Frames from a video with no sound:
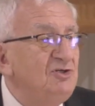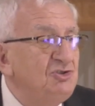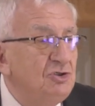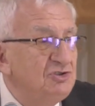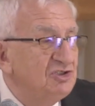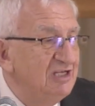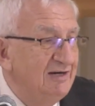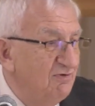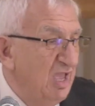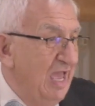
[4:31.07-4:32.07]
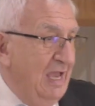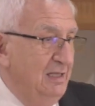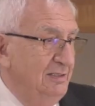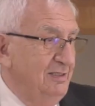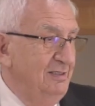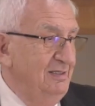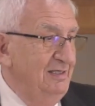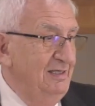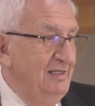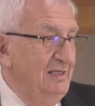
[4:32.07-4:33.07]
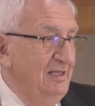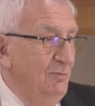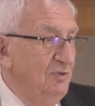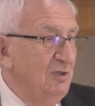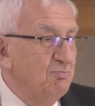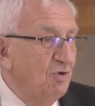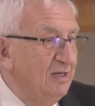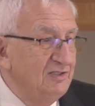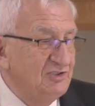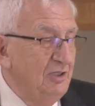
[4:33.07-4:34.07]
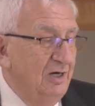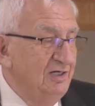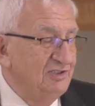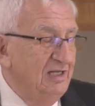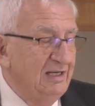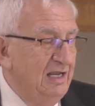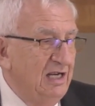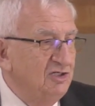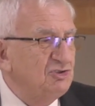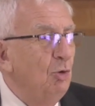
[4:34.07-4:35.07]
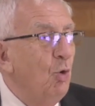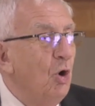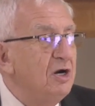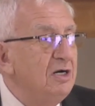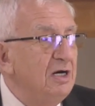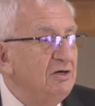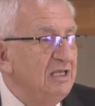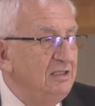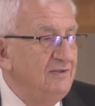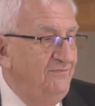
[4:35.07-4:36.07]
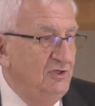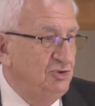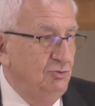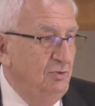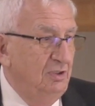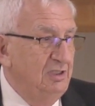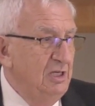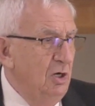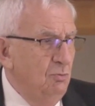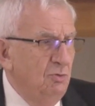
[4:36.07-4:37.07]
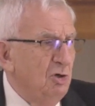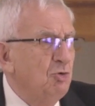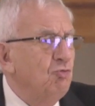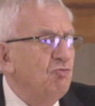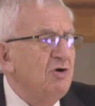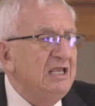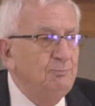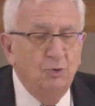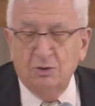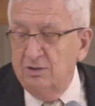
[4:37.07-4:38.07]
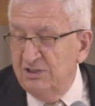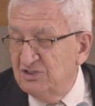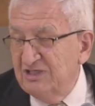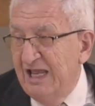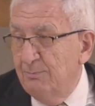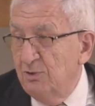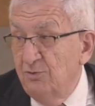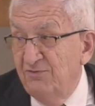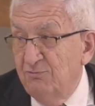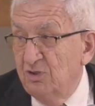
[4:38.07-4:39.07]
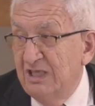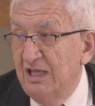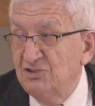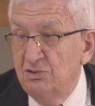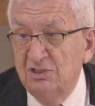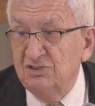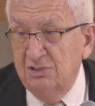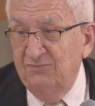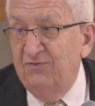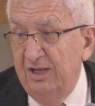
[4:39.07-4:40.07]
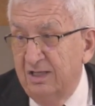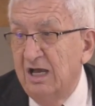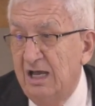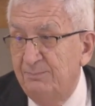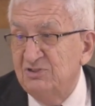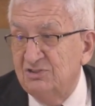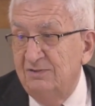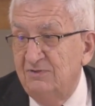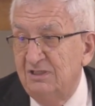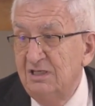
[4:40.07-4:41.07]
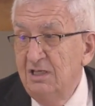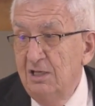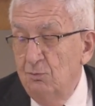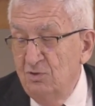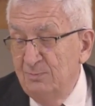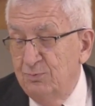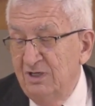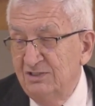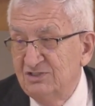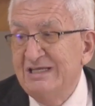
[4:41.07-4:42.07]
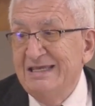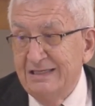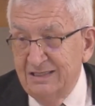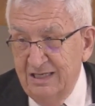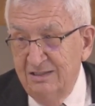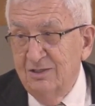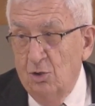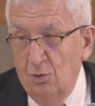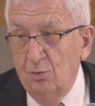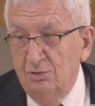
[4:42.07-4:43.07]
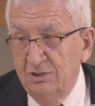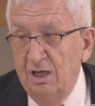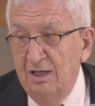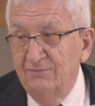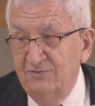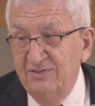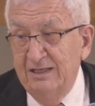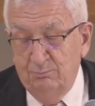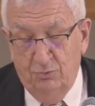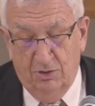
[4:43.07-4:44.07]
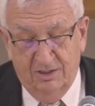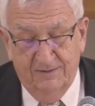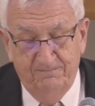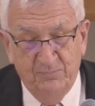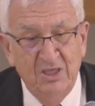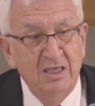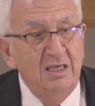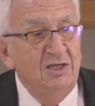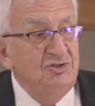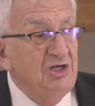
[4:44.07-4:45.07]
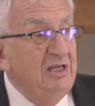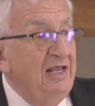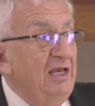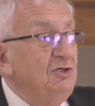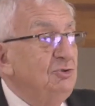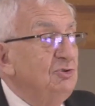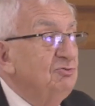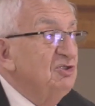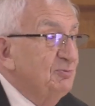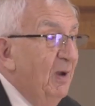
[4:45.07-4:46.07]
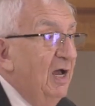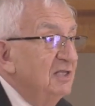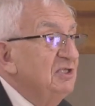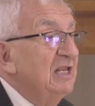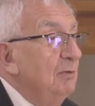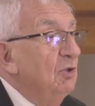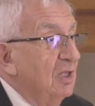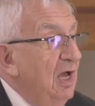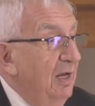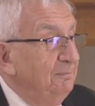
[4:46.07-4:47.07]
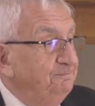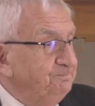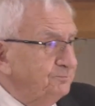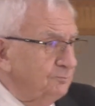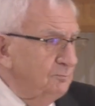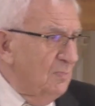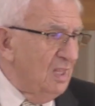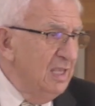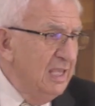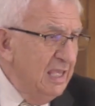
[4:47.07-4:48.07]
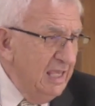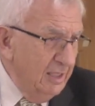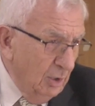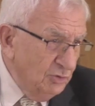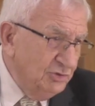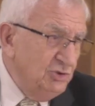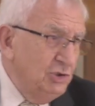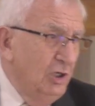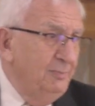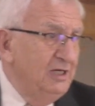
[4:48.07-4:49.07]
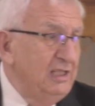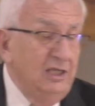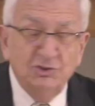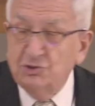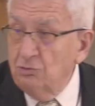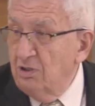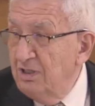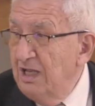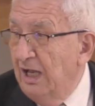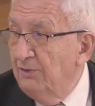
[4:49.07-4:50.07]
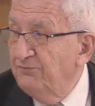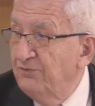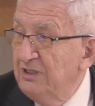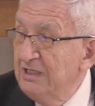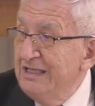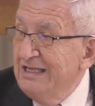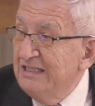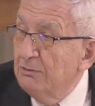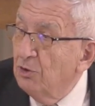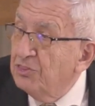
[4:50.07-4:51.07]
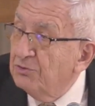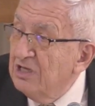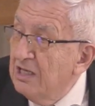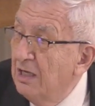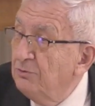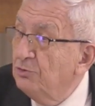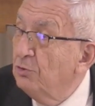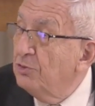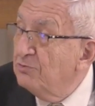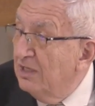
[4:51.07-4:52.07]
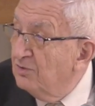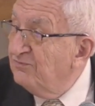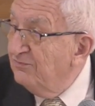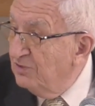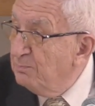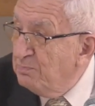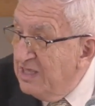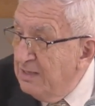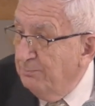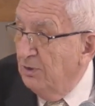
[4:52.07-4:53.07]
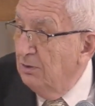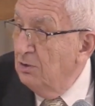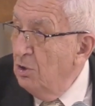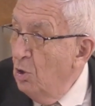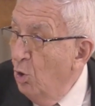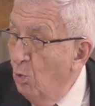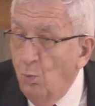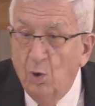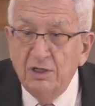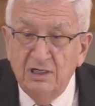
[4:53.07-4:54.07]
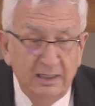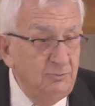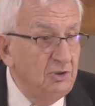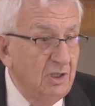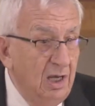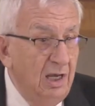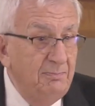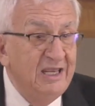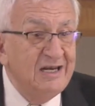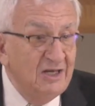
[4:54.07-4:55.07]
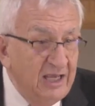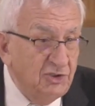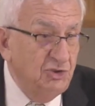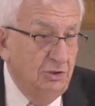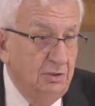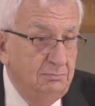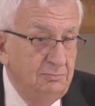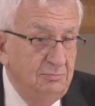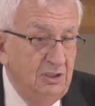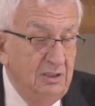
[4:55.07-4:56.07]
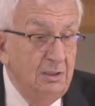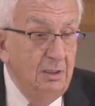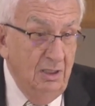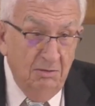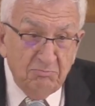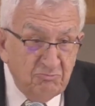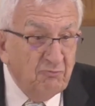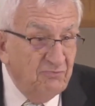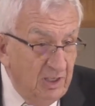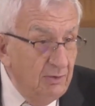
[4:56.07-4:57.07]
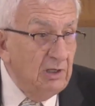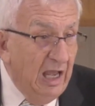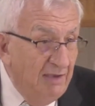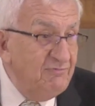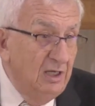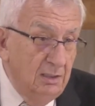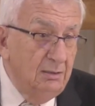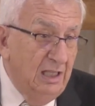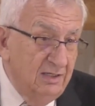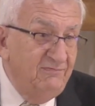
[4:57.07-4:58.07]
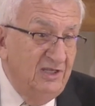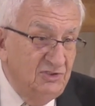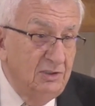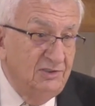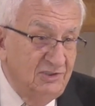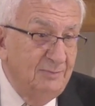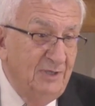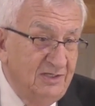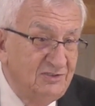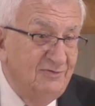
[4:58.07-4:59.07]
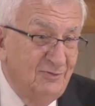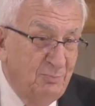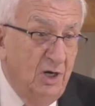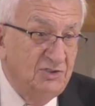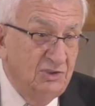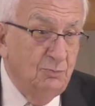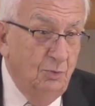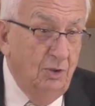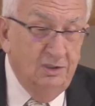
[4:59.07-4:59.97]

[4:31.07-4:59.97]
150 years. One of, the, one of the brightest stars that the Adventist Church has ever had. One of the brightest stars, an extraordinary individual. Wrote a great book on the Sabbath. If you have occasion, you can still find copies of it reprints, get hold of that book. Jay Andrews responds that he will come. He goes to Germany, and sure enough, there were 300 to 350 people who wanted him to come and